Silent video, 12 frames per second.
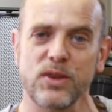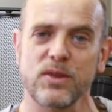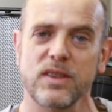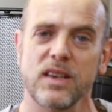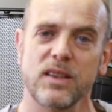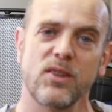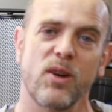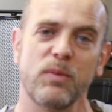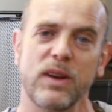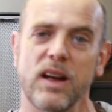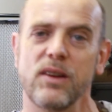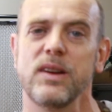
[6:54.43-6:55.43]
using a
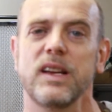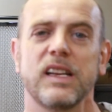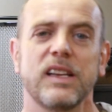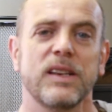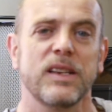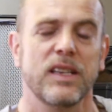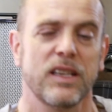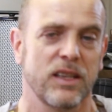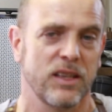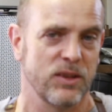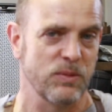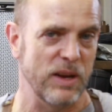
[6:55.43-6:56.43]
domino
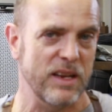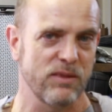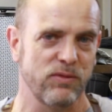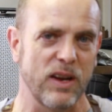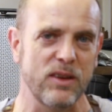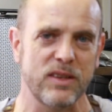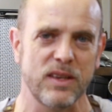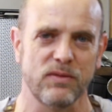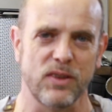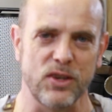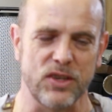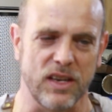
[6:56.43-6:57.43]
to make a floating
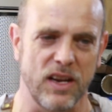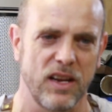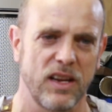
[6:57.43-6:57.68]
version,